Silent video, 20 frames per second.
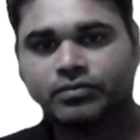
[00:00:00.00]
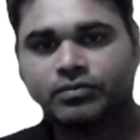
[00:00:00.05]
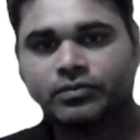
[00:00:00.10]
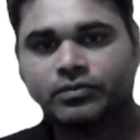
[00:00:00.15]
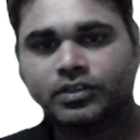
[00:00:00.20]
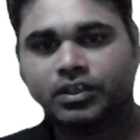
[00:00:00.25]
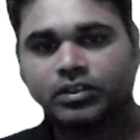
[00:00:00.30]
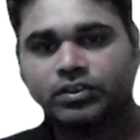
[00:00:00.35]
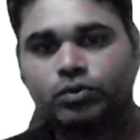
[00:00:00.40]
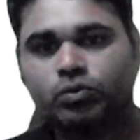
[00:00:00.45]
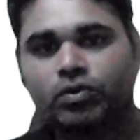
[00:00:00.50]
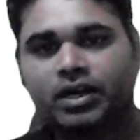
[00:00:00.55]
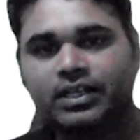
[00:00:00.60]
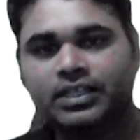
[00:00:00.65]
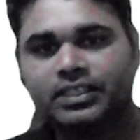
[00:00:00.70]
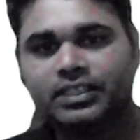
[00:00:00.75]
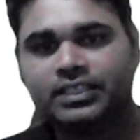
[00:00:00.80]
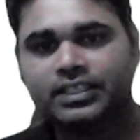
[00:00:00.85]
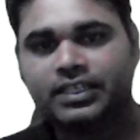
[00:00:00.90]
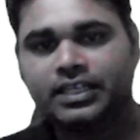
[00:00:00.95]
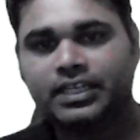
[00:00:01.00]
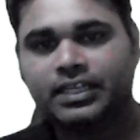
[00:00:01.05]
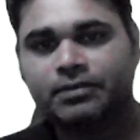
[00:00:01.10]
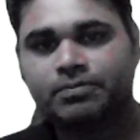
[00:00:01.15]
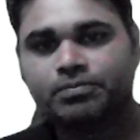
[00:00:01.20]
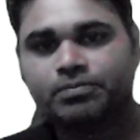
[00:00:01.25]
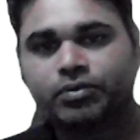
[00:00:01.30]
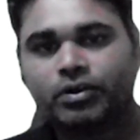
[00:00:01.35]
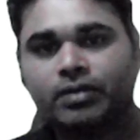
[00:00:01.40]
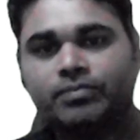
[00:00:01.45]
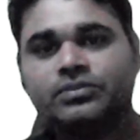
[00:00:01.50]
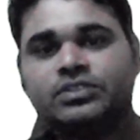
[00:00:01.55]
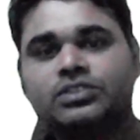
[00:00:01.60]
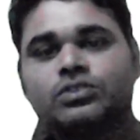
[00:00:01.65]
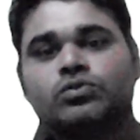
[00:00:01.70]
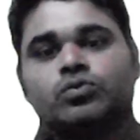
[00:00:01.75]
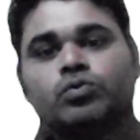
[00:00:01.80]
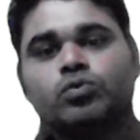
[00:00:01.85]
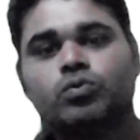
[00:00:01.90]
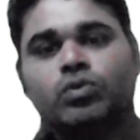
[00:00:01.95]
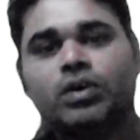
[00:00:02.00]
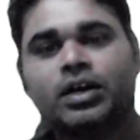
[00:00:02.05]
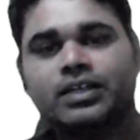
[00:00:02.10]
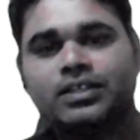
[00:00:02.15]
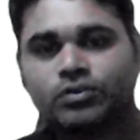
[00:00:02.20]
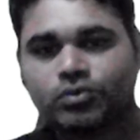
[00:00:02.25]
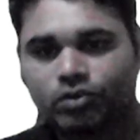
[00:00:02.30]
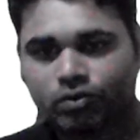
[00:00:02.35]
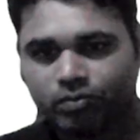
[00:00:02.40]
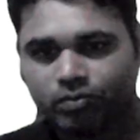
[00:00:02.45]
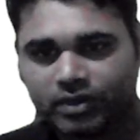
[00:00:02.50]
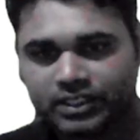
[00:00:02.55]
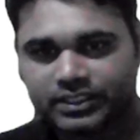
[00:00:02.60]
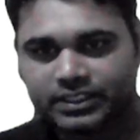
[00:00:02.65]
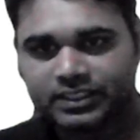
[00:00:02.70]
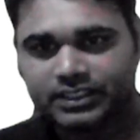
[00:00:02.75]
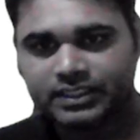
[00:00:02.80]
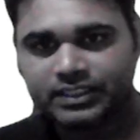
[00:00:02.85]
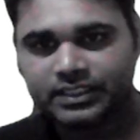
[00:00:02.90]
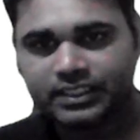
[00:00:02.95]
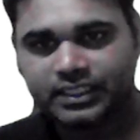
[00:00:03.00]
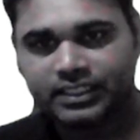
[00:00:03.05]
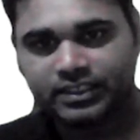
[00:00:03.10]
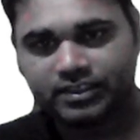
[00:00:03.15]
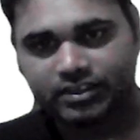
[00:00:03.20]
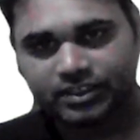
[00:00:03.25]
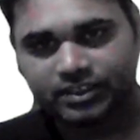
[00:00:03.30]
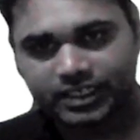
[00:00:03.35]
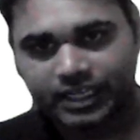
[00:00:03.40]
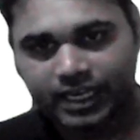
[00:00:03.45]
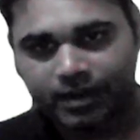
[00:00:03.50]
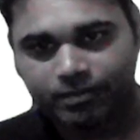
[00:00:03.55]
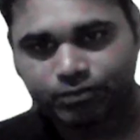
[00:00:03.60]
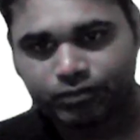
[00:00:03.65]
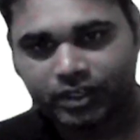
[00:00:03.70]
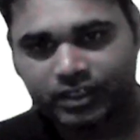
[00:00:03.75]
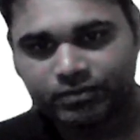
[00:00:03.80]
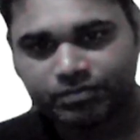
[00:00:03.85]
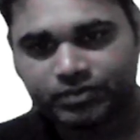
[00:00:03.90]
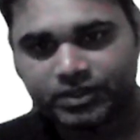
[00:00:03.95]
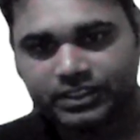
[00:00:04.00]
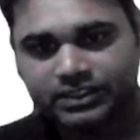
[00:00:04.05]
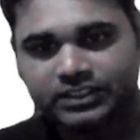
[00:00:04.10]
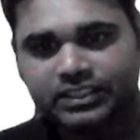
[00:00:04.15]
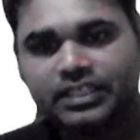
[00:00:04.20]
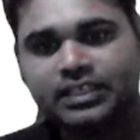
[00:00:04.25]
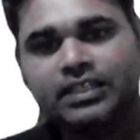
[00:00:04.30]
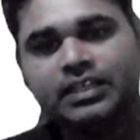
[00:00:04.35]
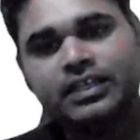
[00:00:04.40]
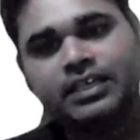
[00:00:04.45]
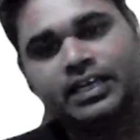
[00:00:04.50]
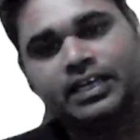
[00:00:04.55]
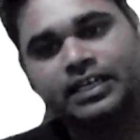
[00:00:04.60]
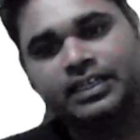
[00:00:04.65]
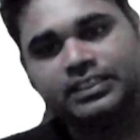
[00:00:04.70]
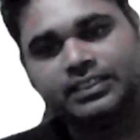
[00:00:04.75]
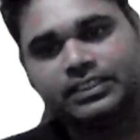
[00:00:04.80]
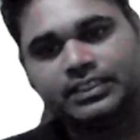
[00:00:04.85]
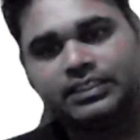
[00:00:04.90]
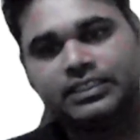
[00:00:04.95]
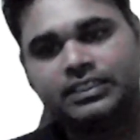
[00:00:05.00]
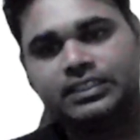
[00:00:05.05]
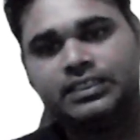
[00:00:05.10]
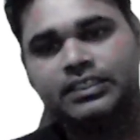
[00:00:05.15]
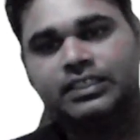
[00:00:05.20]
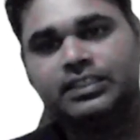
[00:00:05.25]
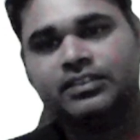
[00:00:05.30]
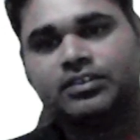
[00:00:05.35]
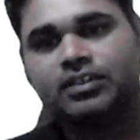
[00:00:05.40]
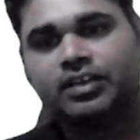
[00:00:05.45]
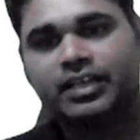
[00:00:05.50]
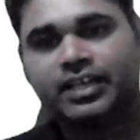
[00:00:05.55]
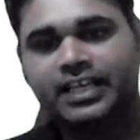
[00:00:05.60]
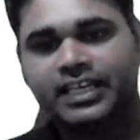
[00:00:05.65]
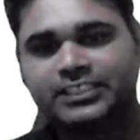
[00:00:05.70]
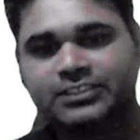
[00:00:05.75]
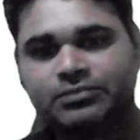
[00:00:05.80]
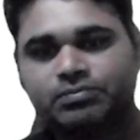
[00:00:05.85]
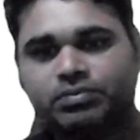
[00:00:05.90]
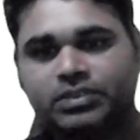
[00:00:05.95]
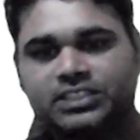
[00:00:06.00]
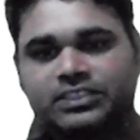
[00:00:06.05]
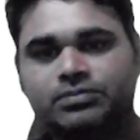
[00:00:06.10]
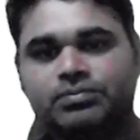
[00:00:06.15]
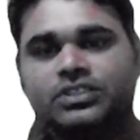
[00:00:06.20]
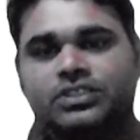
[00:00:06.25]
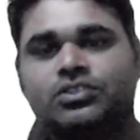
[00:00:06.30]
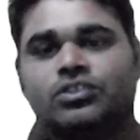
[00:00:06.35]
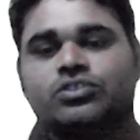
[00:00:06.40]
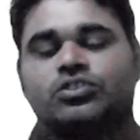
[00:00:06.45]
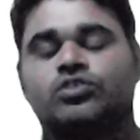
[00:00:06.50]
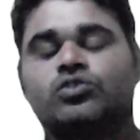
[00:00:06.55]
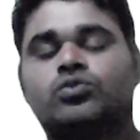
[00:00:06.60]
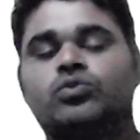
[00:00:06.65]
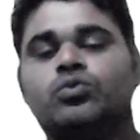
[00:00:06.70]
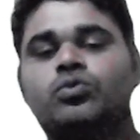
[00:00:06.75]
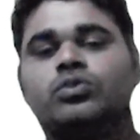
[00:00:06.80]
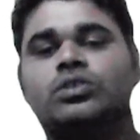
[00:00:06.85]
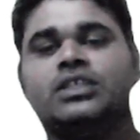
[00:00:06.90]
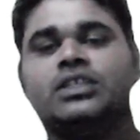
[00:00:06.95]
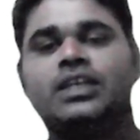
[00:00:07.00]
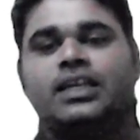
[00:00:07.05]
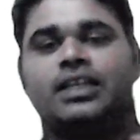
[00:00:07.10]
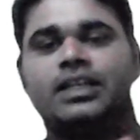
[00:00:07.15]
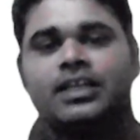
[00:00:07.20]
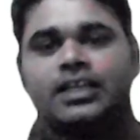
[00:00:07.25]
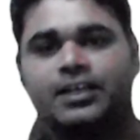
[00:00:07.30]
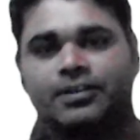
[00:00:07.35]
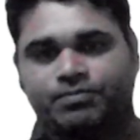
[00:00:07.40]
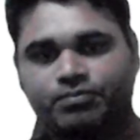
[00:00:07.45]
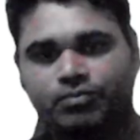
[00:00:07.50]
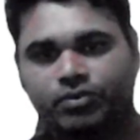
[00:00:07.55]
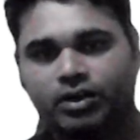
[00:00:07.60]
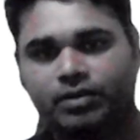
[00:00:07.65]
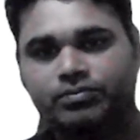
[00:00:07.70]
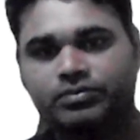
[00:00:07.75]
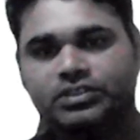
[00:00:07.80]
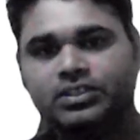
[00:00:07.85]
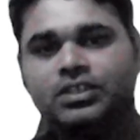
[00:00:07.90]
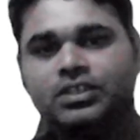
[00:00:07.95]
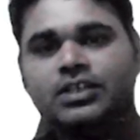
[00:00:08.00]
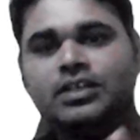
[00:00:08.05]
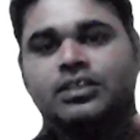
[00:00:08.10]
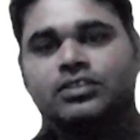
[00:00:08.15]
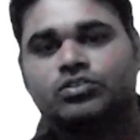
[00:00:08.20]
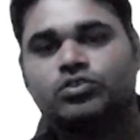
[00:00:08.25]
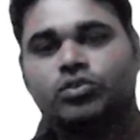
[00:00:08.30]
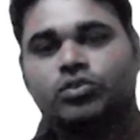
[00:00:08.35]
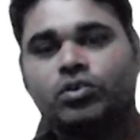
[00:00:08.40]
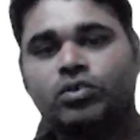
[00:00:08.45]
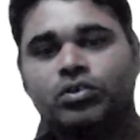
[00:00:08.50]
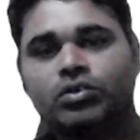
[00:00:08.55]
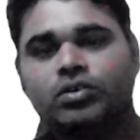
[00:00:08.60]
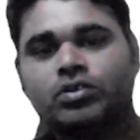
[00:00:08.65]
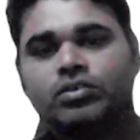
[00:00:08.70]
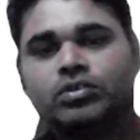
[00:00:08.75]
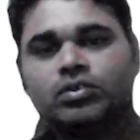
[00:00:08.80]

the one DNA forms one chromatin in the gap 1 phase, and in the S phase, because 2 DNA are formed, so